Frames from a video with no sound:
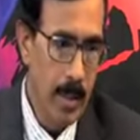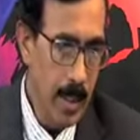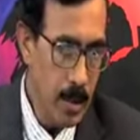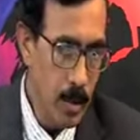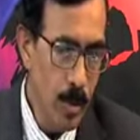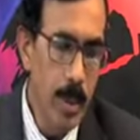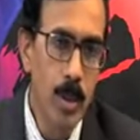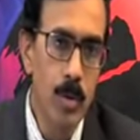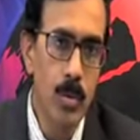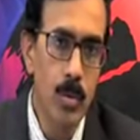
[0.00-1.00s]
Let us look
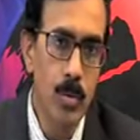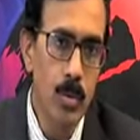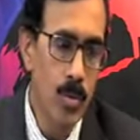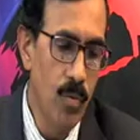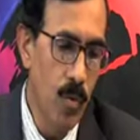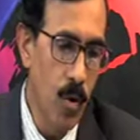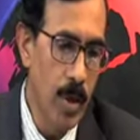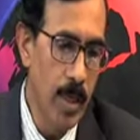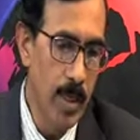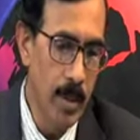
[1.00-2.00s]
into group
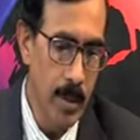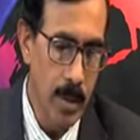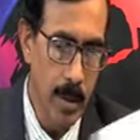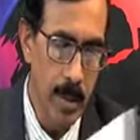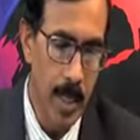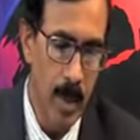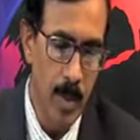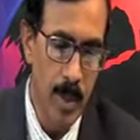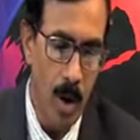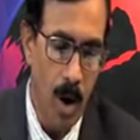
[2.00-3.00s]
14
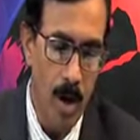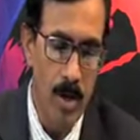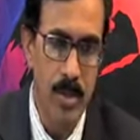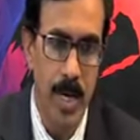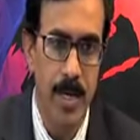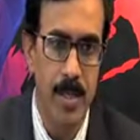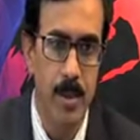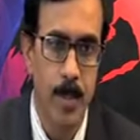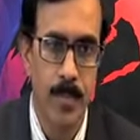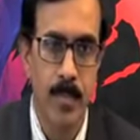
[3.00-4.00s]
element
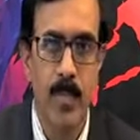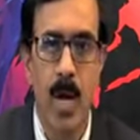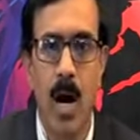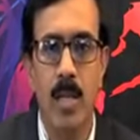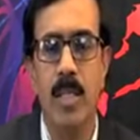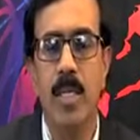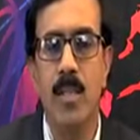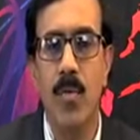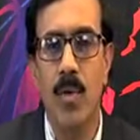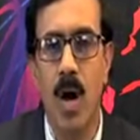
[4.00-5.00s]
oxides.
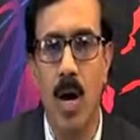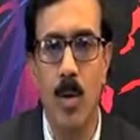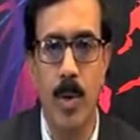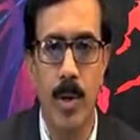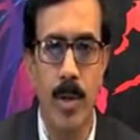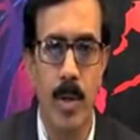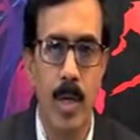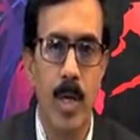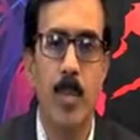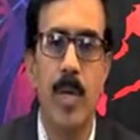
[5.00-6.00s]
Oxides of carbon
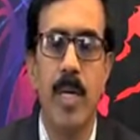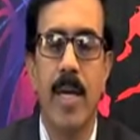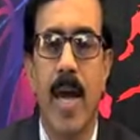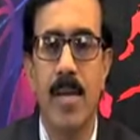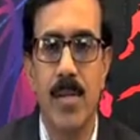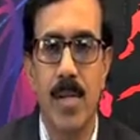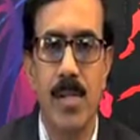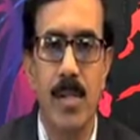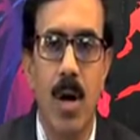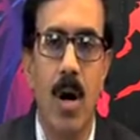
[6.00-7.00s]
being
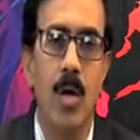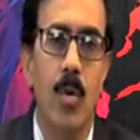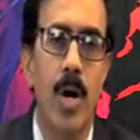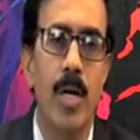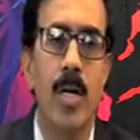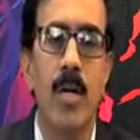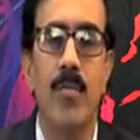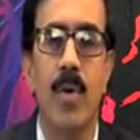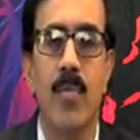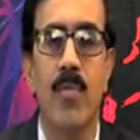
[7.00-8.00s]
gases are quite
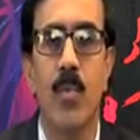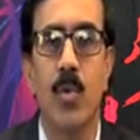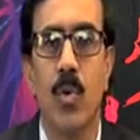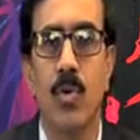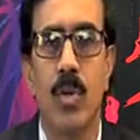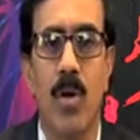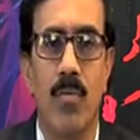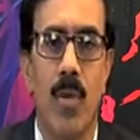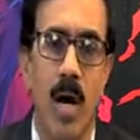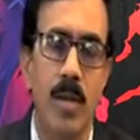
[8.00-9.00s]
different from those
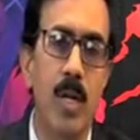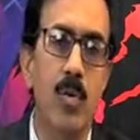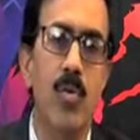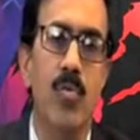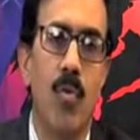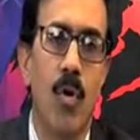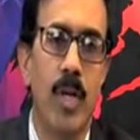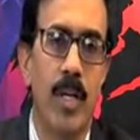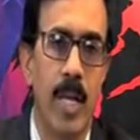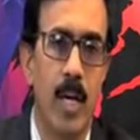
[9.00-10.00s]
of other group
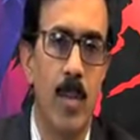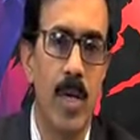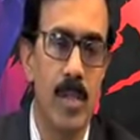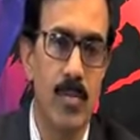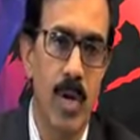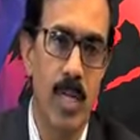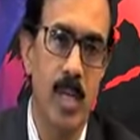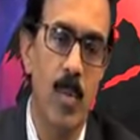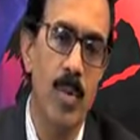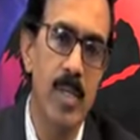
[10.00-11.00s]
14 elements. For
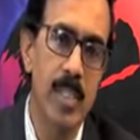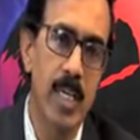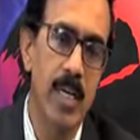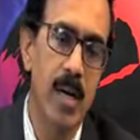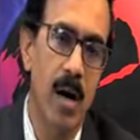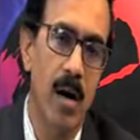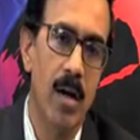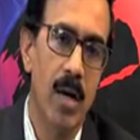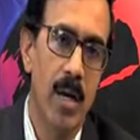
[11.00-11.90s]
example, silica